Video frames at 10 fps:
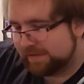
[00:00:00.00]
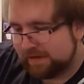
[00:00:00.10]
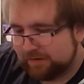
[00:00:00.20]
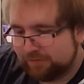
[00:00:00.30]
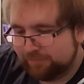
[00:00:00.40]

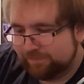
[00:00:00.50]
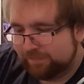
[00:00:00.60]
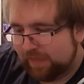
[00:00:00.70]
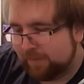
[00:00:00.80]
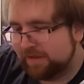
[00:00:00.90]
So
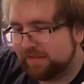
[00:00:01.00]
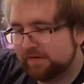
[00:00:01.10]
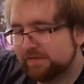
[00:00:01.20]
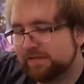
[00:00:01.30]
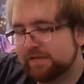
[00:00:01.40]
I mean,
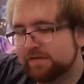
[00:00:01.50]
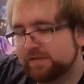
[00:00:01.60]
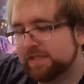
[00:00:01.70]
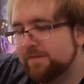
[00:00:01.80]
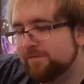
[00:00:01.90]
there's
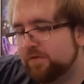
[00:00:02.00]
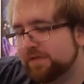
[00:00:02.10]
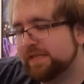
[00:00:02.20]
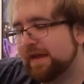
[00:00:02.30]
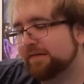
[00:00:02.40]
there's some
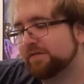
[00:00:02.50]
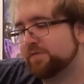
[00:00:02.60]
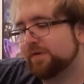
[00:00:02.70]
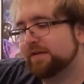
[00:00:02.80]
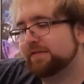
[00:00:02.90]
voice
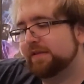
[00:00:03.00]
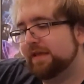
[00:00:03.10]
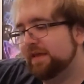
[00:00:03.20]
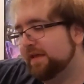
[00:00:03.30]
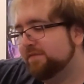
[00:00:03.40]
actors where
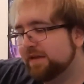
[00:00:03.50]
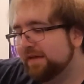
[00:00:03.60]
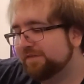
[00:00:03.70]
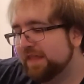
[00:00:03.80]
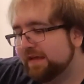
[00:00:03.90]
even
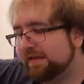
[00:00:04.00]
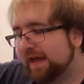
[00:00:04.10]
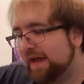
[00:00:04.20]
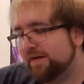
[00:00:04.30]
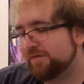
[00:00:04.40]
if
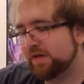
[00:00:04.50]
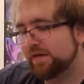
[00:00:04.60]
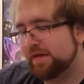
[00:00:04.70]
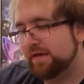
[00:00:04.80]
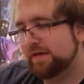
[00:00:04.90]
they have uh,
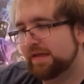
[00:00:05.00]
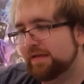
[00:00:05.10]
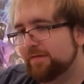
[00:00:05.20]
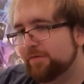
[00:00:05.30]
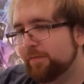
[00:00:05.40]

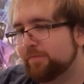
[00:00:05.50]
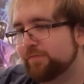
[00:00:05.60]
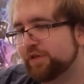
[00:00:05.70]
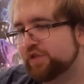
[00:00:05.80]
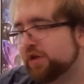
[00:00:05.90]
you
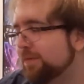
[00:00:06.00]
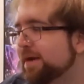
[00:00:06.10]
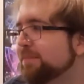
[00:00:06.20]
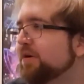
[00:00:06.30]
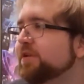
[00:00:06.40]
know, so
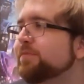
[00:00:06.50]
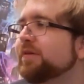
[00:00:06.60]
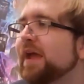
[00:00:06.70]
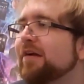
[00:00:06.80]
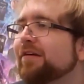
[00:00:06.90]
many
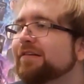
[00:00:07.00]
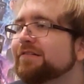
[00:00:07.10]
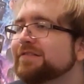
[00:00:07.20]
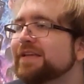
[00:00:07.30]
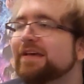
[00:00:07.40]
multiple
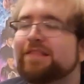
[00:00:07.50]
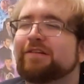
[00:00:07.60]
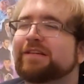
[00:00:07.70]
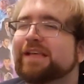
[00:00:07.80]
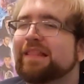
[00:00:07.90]
characters,
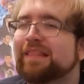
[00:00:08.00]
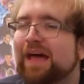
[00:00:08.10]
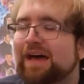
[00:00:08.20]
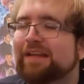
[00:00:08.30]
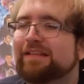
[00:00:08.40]
there is a
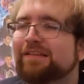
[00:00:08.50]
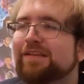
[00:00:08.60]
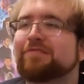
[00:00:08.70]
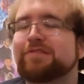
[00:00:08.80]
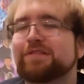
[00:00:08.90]
lot.
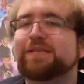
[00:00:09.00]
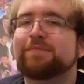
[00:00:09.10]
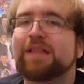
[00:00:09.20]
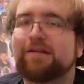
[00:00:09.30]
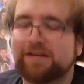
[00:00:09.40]
You know, there's
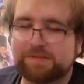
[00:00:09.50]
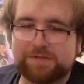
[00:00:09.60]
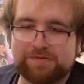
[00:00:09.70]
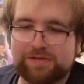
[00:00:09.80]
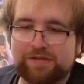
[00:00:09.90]
similarities
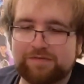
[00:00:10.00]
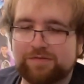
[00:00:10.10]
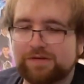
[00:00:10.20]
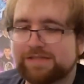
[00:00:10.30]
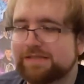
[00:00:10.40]
between their
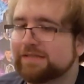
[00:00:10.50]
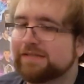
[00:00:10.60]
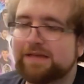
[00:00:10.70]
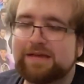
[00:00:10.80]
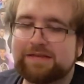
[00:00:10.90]

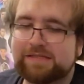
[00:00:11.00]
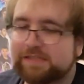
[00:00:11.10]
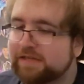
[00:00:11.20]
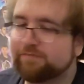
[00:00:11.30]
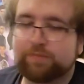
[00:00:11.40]
voices.
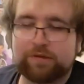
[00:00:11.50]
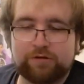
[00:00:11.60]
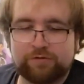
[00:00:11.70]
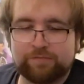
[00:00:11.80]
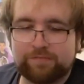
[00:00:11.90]
Steve
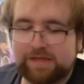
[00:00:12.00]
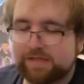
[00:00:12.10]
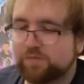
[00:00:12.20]
Blum